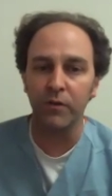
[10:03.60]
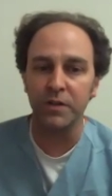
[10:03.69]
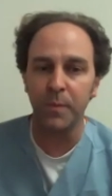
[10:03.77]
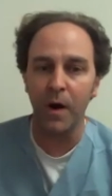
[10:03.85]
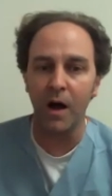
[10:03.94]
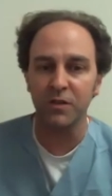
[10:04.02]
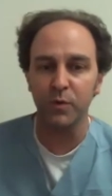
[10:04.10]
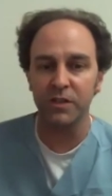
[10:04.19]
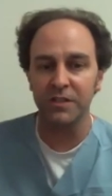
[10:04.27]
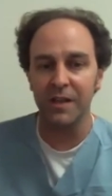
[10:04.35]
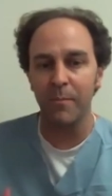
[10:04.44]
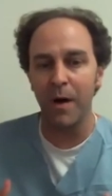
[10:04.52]
response, which
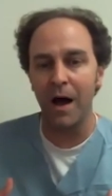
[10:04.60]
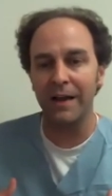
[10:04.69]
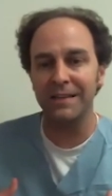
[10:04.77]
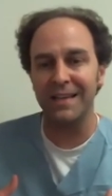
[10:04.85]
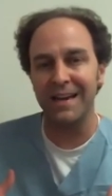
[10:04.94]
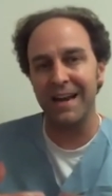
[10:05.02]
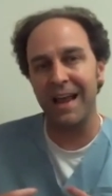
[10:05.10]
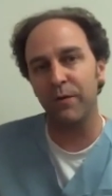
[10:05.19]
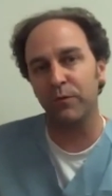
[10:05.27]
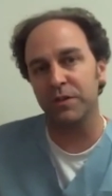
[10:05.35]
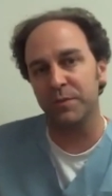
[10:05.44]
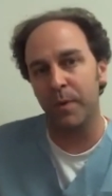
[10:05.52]
is a body's innate
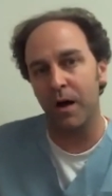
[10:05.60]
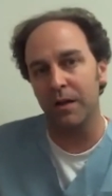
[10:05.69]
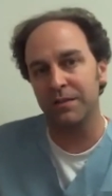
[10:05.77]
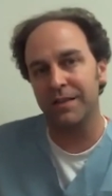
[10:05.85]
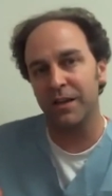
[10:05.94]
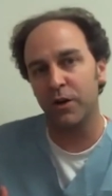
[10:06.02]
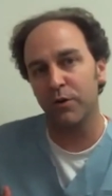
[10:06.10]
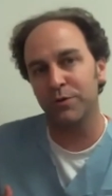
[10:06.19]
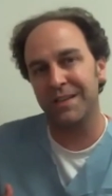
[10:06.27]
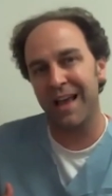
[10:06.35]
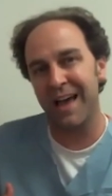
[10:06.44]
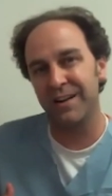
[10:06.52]
response that goes
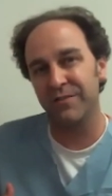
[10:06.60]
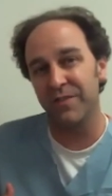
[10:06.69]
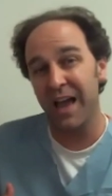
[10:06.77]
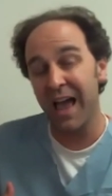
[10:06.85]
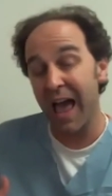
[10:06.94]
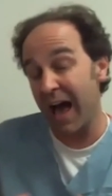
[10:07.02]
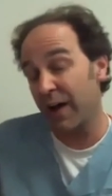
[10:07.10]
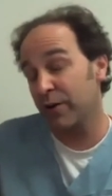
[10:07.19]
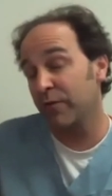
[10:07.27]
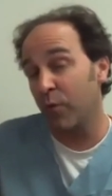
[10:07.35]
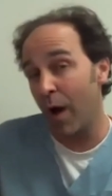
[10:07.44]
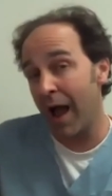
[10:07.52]
kind of out
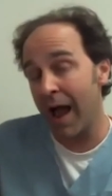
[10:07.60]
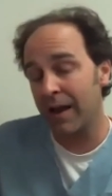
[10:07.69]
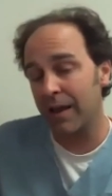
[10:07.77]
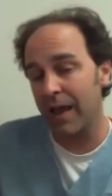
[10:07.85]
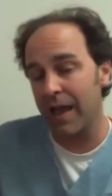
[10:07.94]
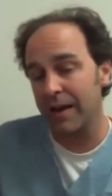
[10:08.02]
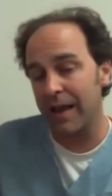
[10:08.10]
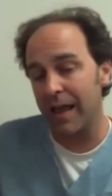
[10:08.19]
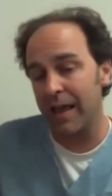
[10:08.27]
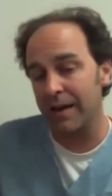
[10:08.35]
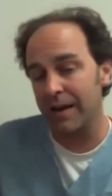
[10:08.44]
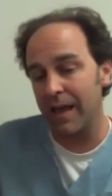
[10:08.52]
of whack and,
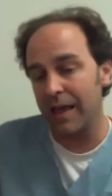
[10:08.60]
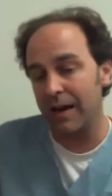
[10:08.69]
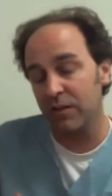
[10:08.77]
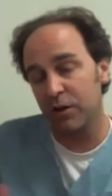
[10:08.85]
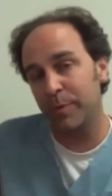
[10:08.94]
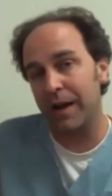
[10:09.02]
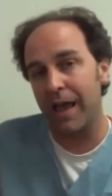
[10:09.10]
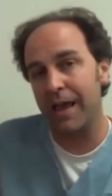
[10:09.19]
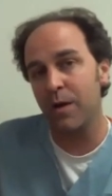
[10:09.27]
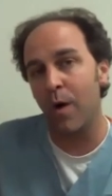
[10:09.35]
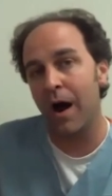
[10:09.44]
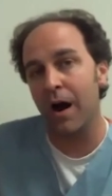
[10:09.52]
and, and a little bit
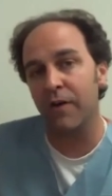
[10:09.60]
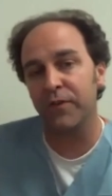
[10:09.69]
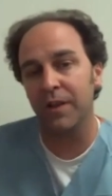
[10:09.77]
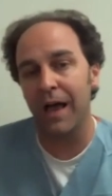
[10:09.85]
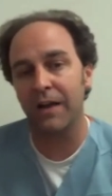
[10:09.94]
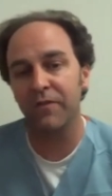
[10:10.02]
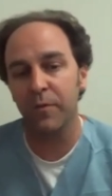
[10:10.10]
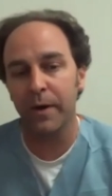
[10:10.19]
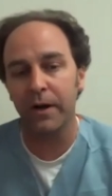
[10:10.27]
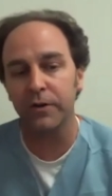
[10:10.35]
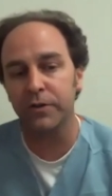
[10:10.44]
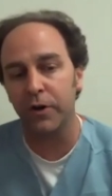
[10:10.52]
haywire, for lack of a
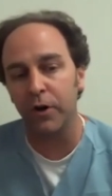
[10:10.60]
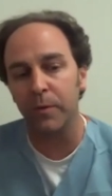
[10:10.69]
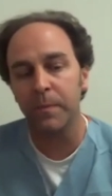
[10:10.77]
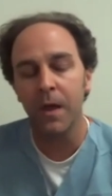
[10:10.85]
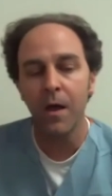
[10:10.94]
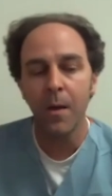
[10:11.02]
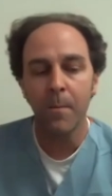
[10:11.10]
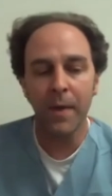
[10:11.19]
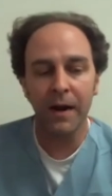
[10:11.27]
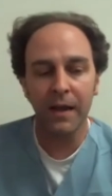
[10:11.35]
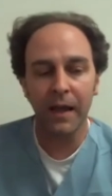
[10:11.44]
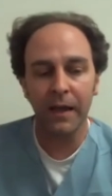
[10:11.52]
better term.
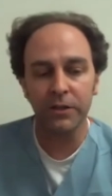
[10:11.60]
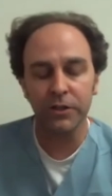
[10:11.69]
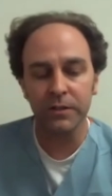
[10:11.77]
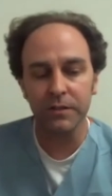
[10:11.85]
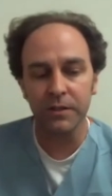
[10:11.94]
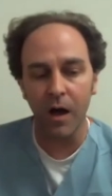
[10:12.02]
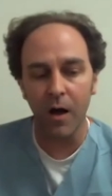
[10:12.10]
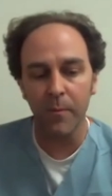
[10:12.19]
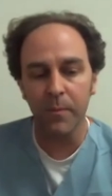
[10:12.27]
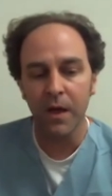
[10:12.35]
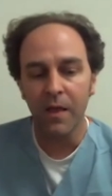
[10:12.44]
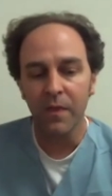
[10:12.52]
Medications
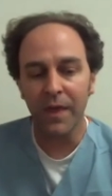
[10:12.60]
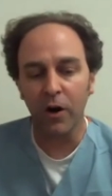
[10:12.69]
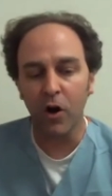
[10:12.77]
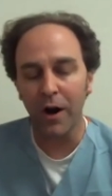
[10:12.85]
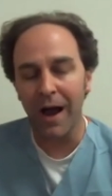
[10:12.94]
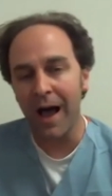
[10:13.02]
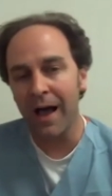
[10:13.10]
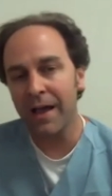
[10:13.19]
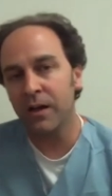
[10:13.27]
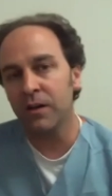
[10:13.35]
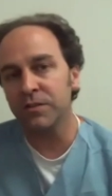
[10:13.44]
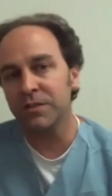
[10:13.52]
um, that are called
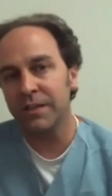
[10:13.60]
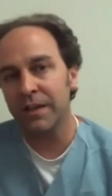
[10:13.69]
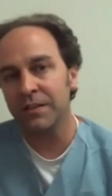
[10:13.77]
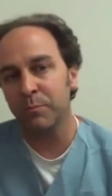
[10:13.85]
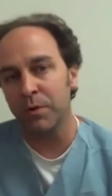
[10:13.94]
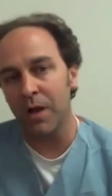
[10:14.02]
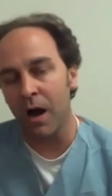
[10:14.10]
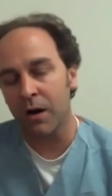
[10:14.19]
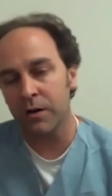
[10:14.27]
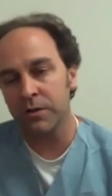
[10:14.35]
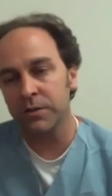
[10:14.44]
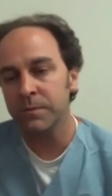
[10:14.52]
IL 6
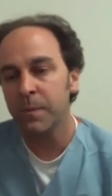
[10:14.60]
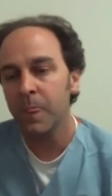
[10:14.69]
blockers.